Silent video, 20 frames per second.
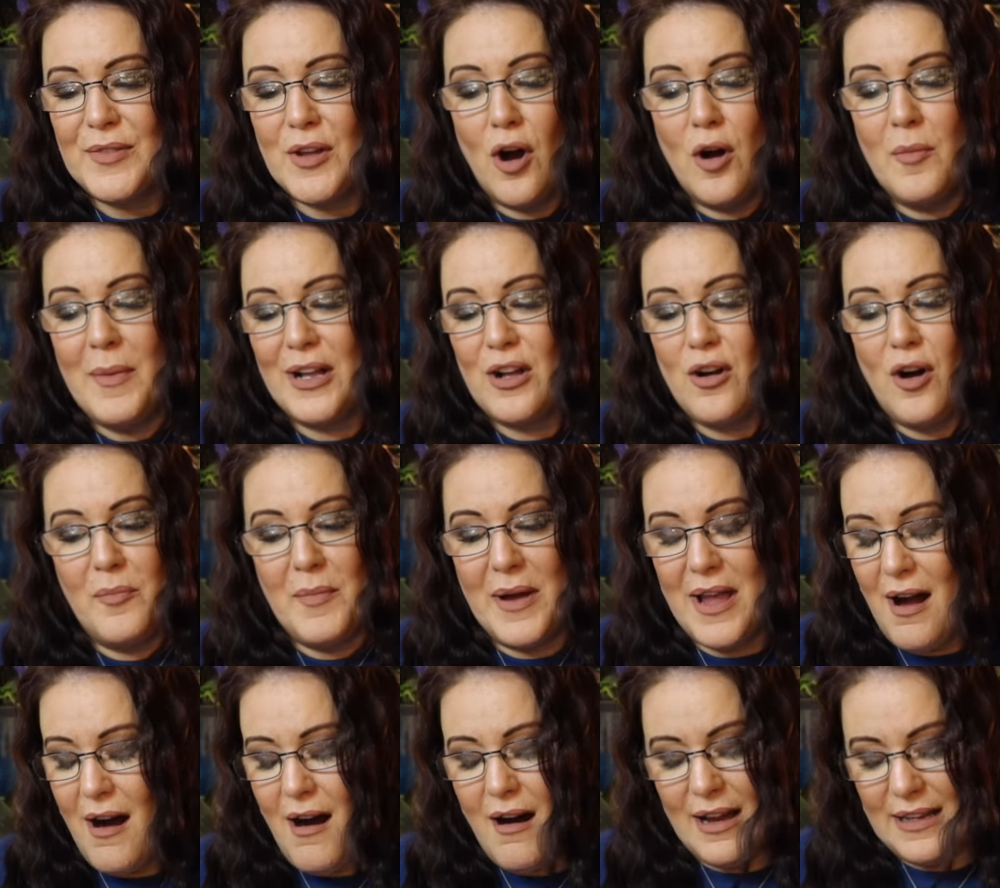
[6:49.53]
Oh my god,
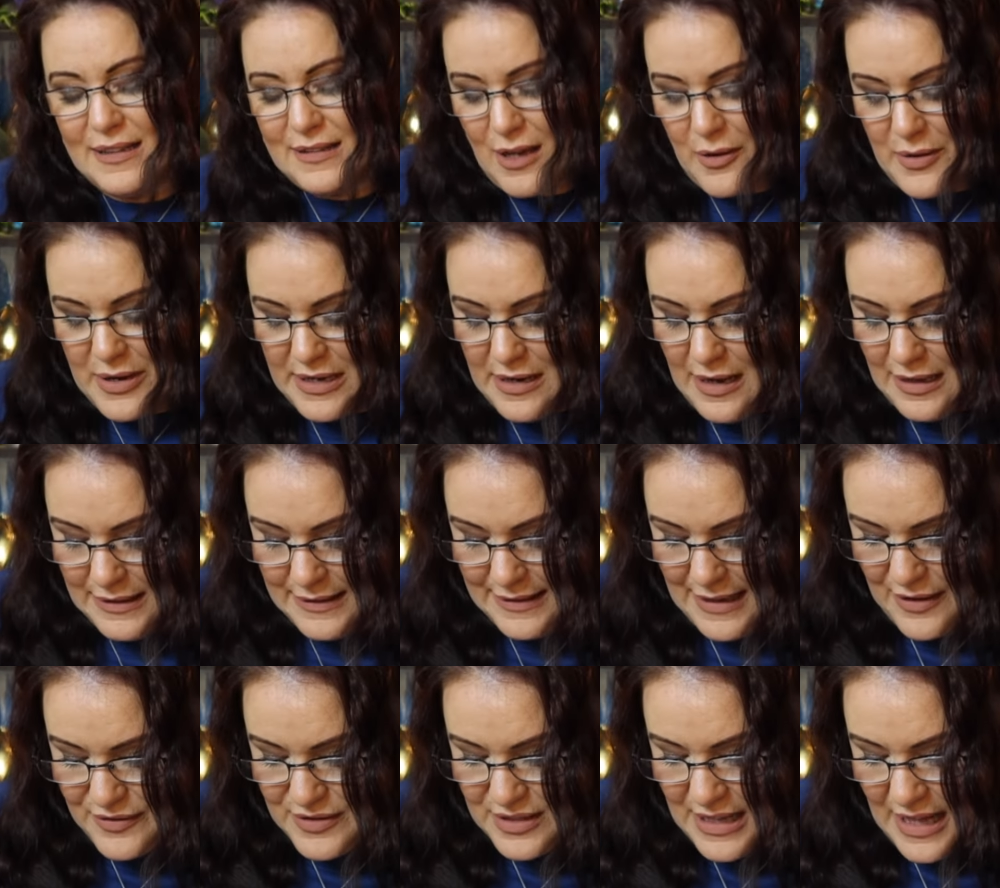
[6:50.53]
my heart is going nuts
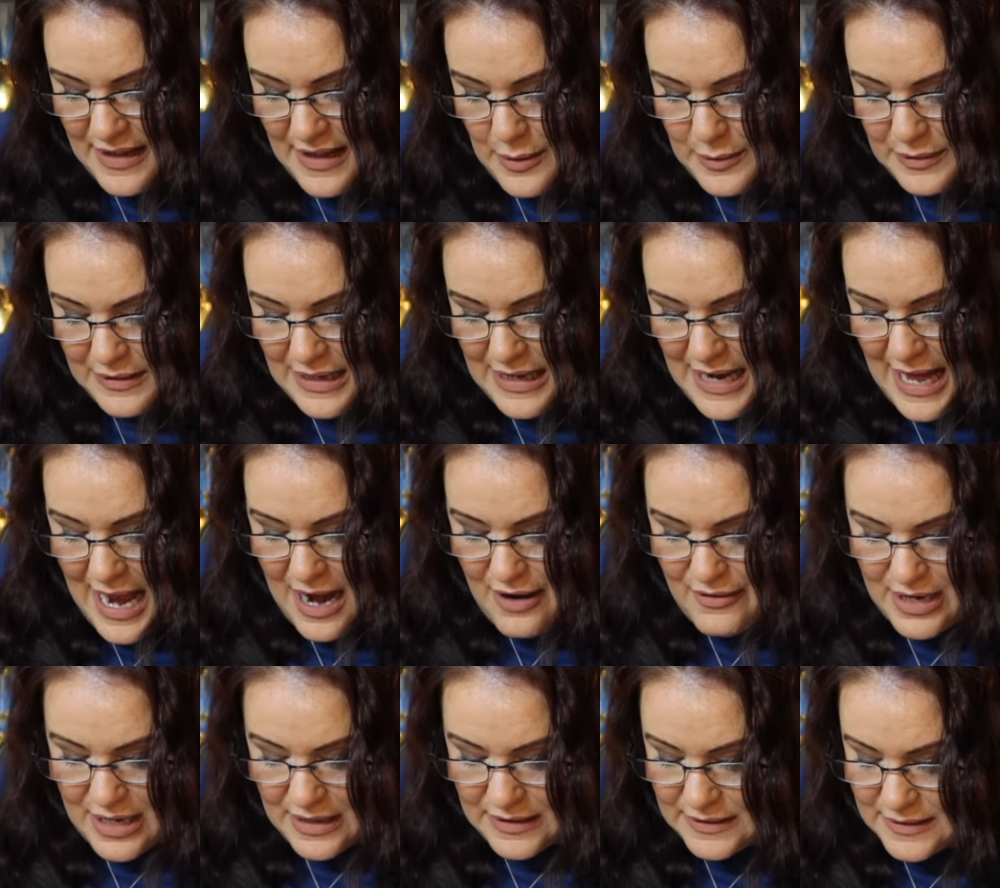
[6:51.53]
after that. That was
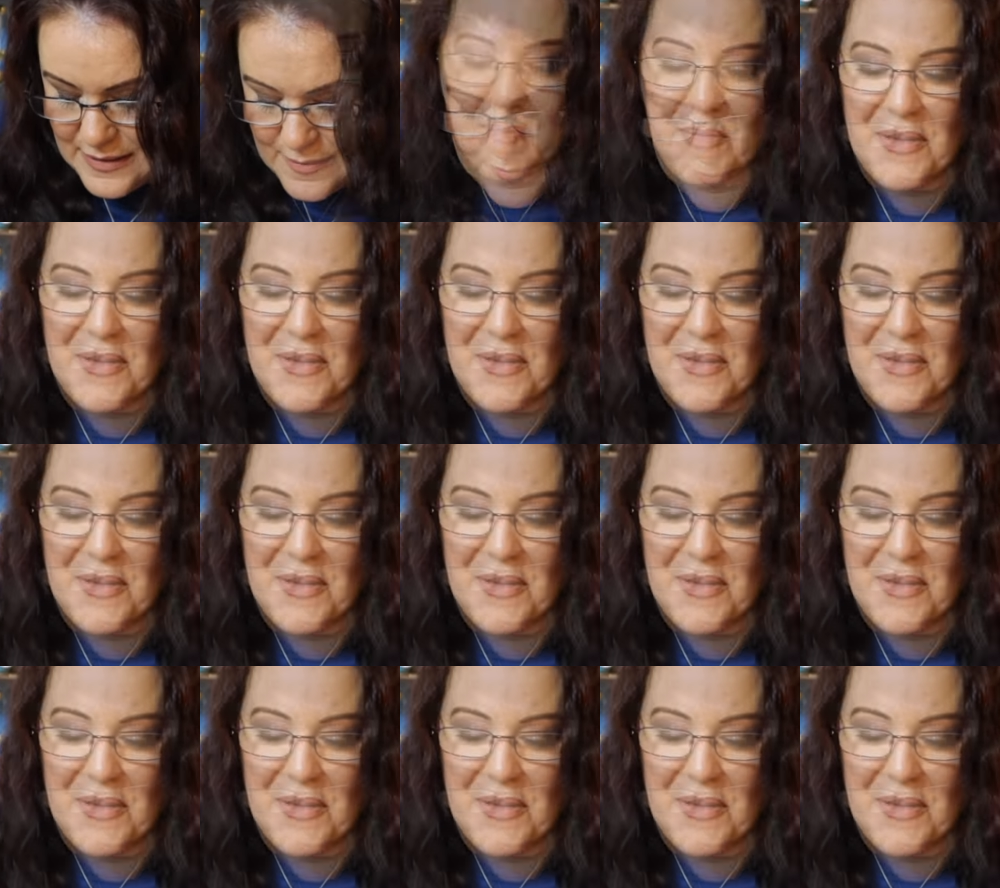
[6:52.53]
hilarious.